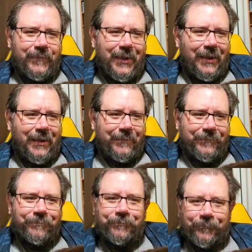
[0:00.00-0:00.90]

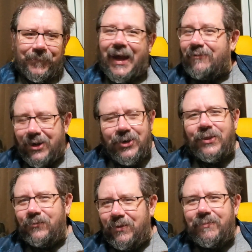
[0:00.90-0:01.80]
I got
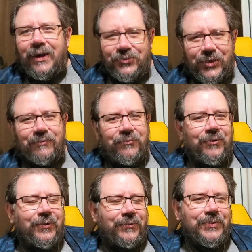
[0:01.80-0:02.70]
another one, but I'll save it
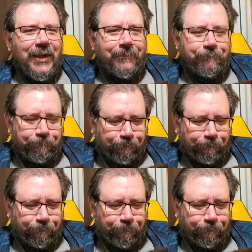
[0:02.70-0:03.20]
for another time.